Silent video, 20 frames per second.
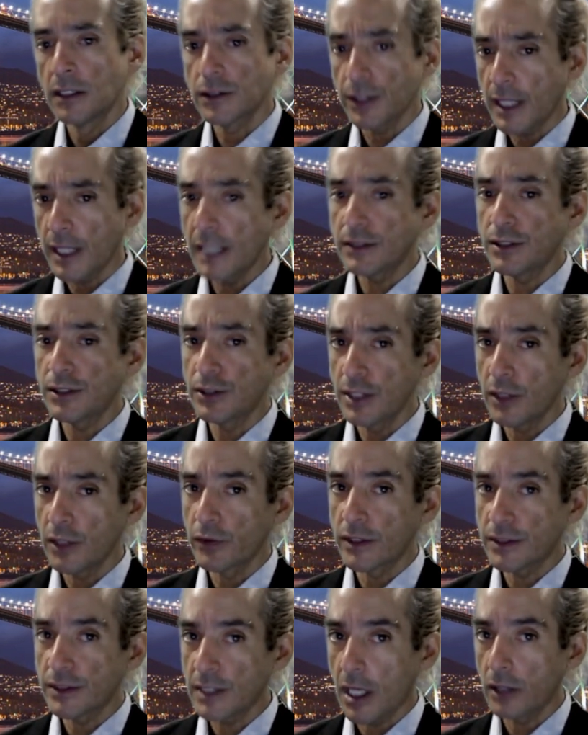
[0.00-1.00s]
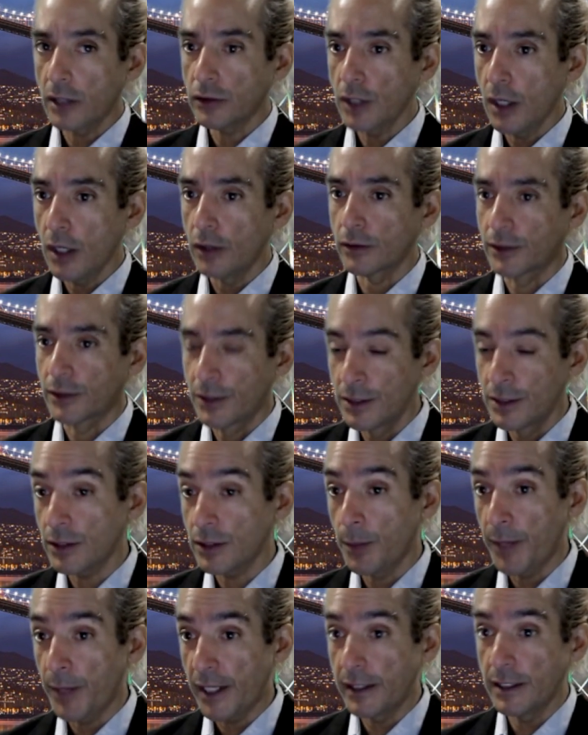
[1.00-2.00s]
So that's the deal with the South Node.
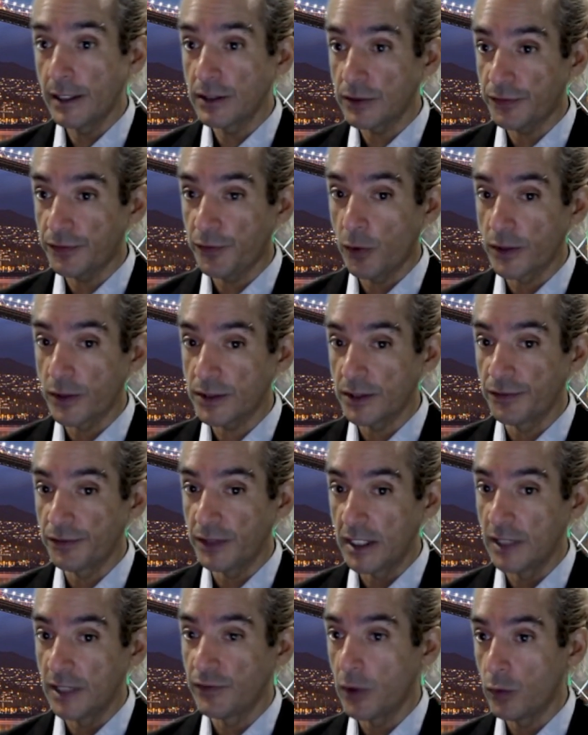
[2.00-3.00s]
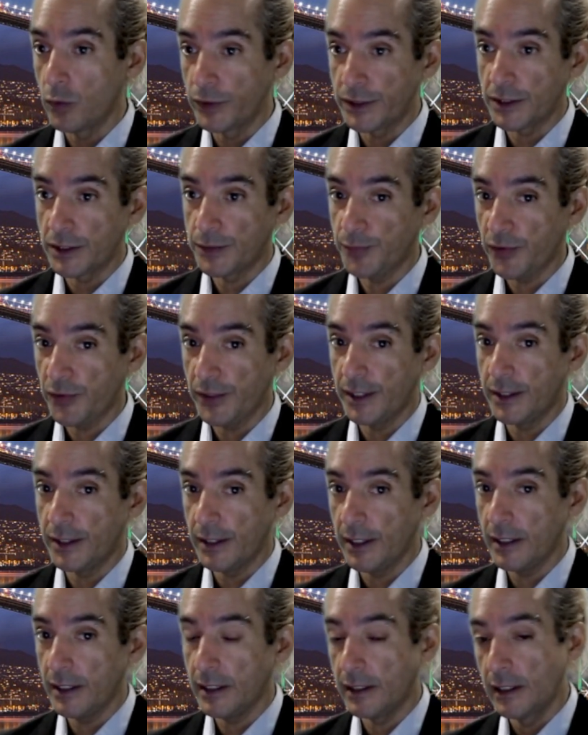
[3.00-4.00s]
so, but it is a force of evil, which is pretty
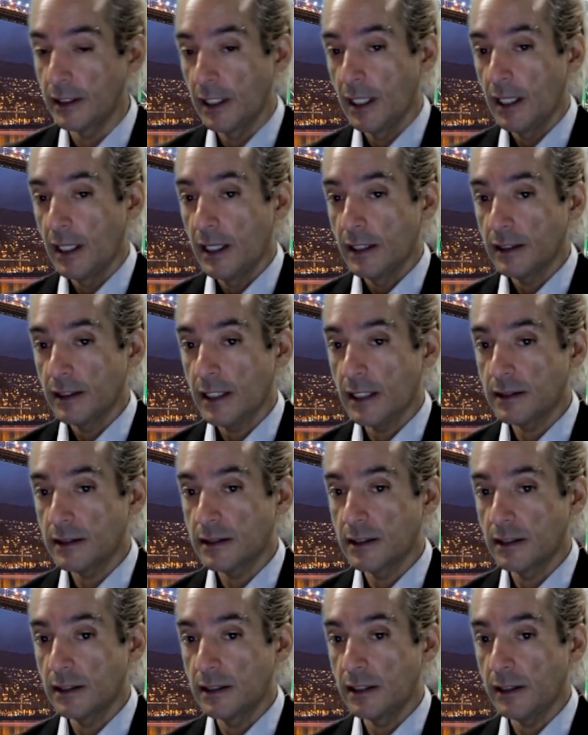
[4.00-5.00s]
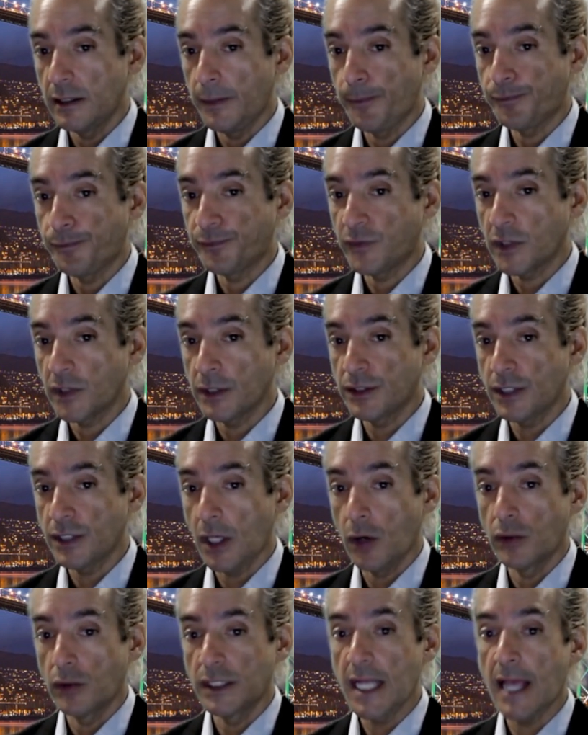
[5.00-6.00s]
good, and that's the deal.
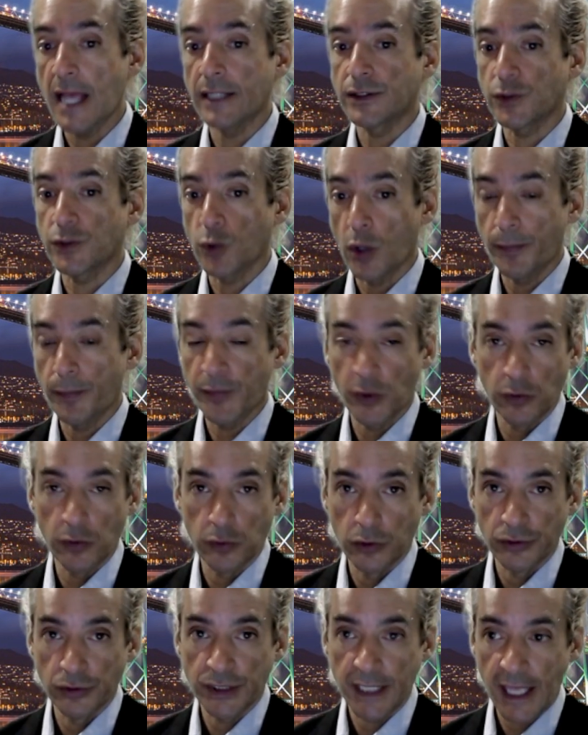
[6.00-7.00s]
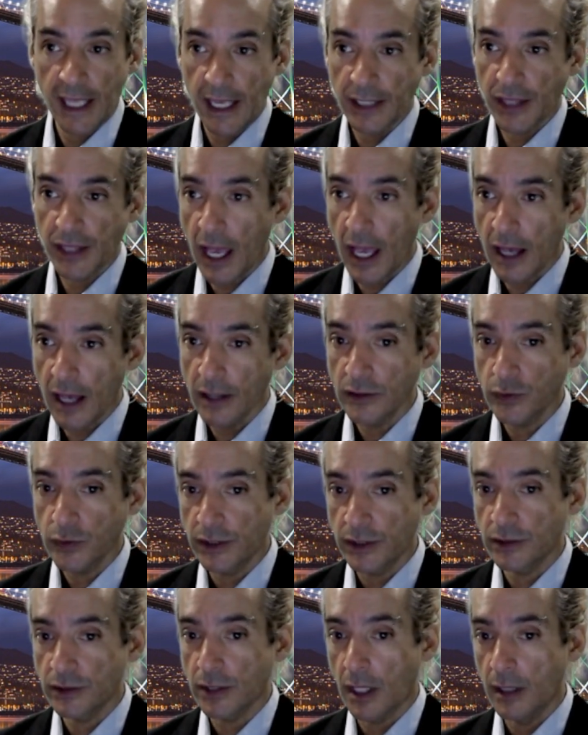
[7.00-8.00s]
So next, Scorpio rules the eighth house,
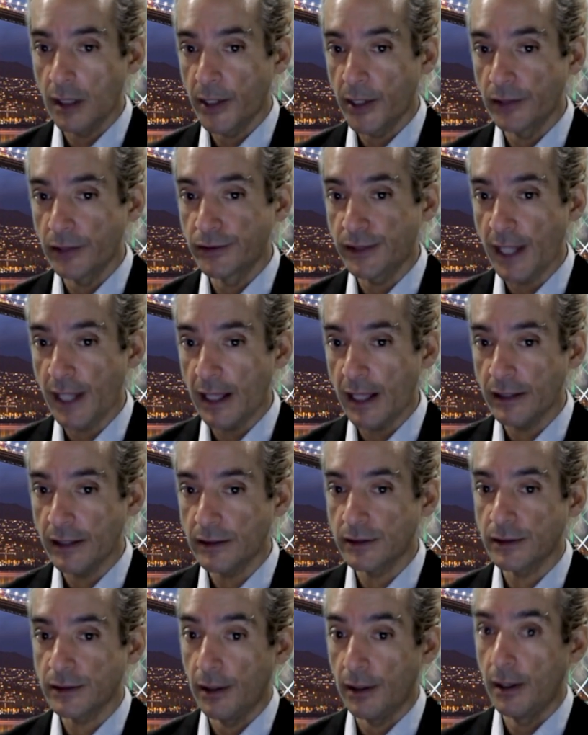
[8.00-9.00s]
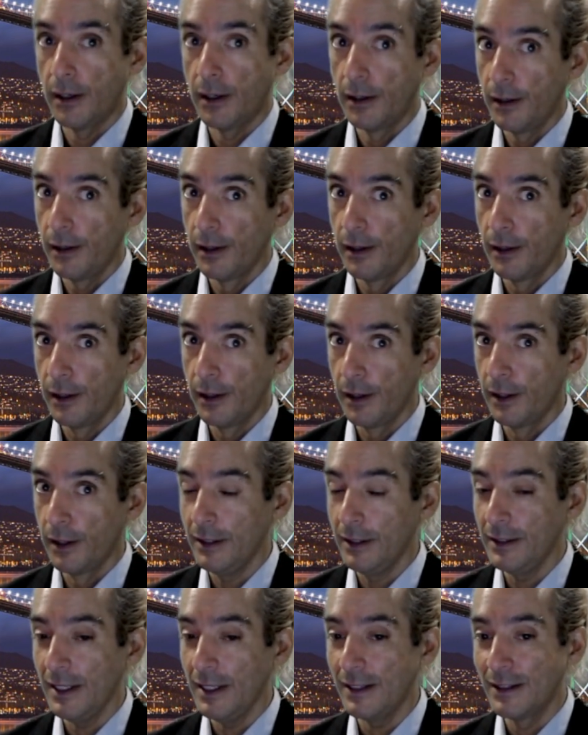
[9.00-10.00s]
which is all about death. So uh,
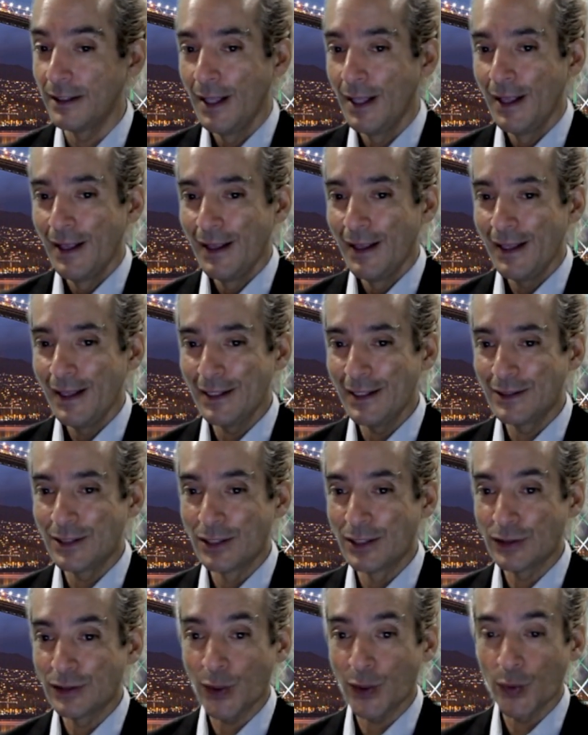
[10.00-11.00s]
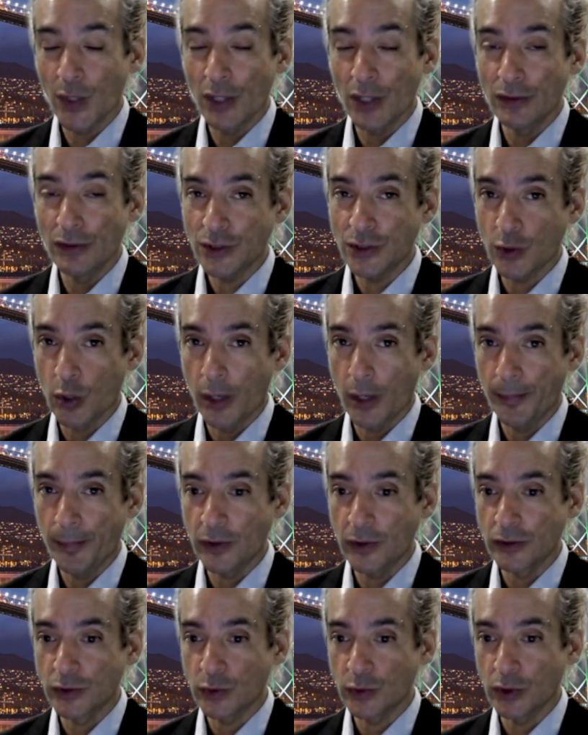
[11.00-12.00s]
then, the tarot,
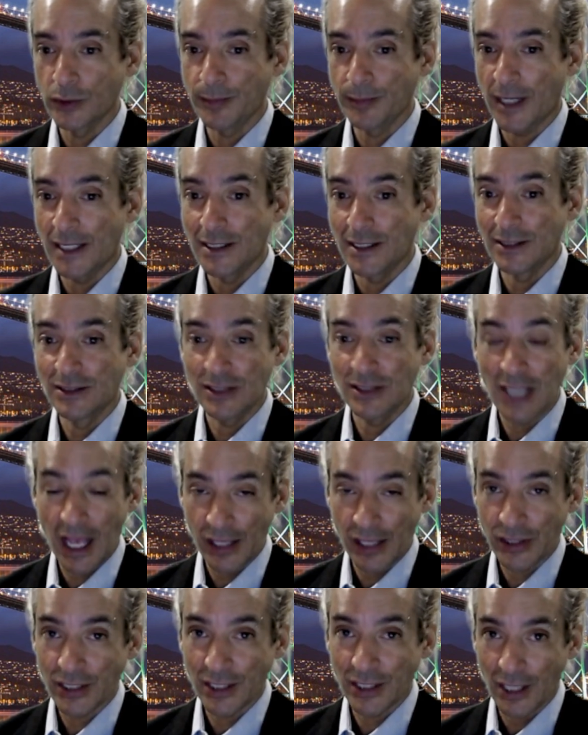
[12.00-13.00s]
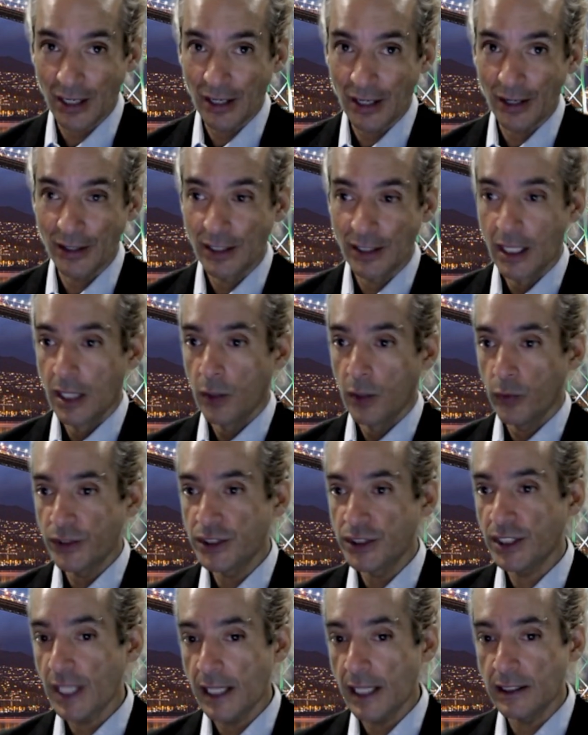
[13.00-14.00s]
Scorpio is ruled by the death card,
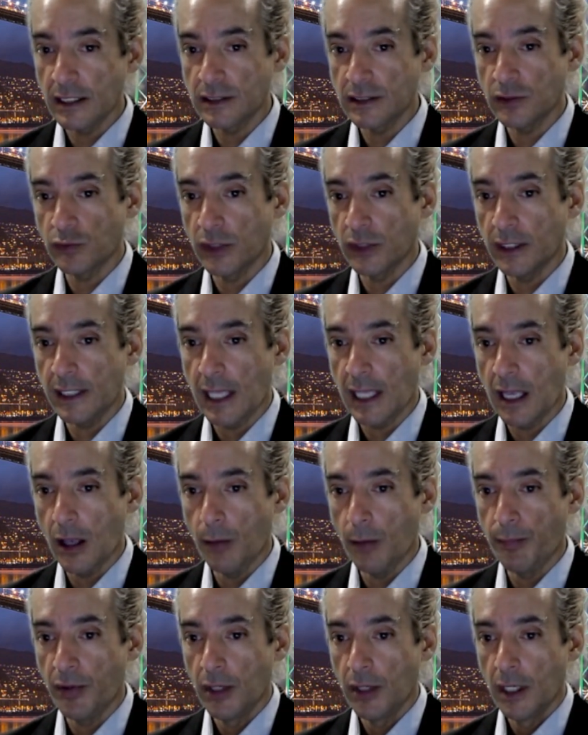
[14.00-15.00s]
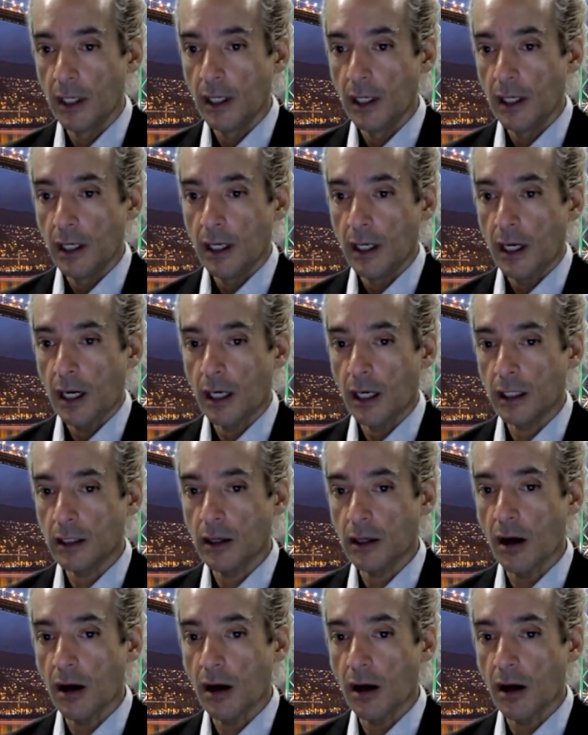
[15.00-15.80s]
which again doesn't really help our